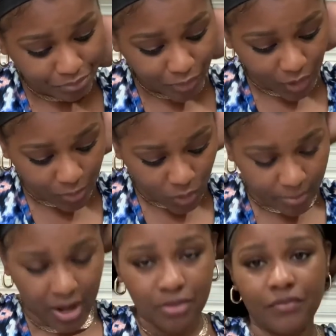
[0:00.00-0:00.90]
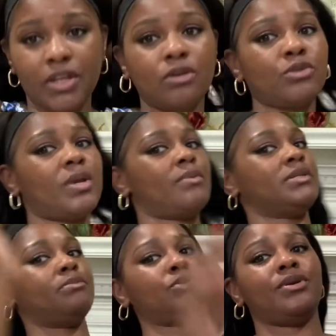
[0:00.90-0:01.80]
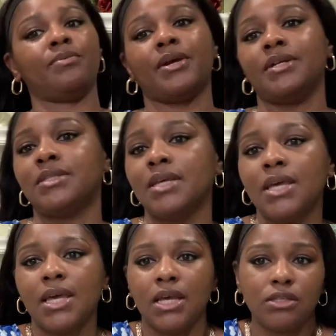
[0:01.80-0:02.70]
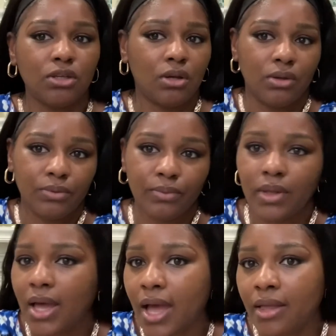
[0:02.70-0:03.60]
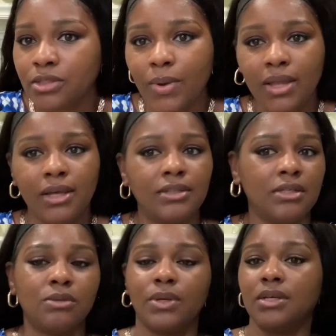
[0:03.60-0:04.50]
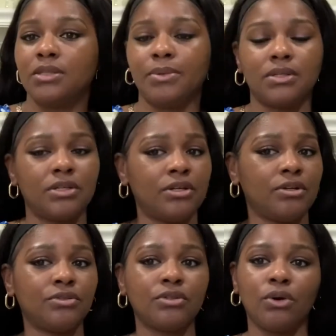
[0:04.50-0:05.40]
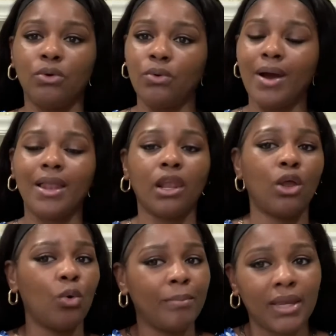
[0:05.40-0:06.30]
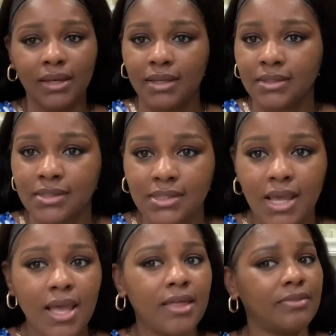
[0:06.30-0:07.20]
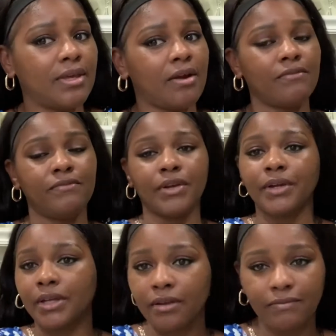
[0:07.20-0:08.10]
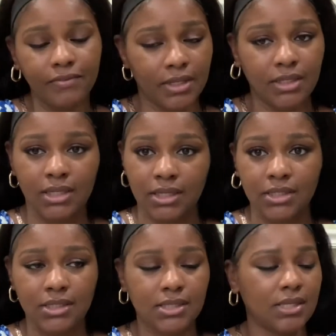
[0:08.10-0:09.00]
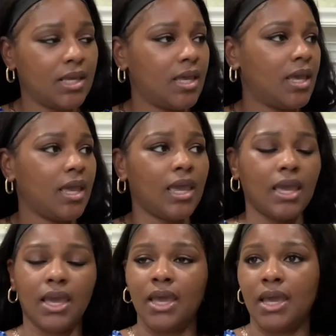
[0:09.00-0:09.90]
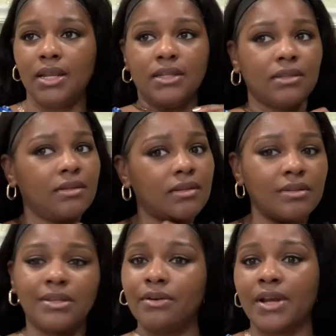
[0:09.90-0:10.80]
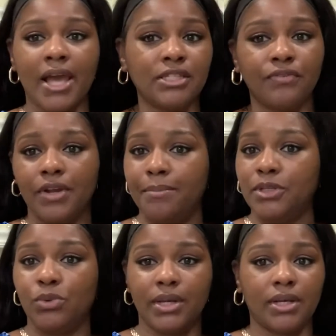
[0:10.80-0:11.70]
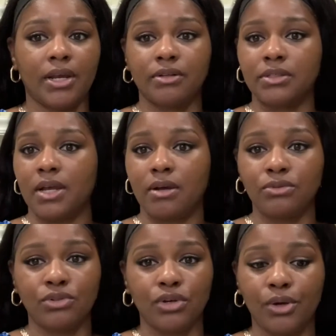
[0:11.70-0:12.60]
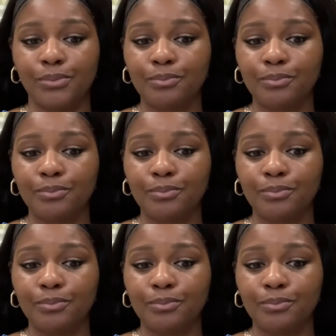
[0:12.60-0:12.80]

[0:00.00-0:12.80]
In one of my other videos when I was in between braids. So that's why I like these wigs, because they are so low maintenance, they are very convenient, and they're nice for in between hairstyles, you know?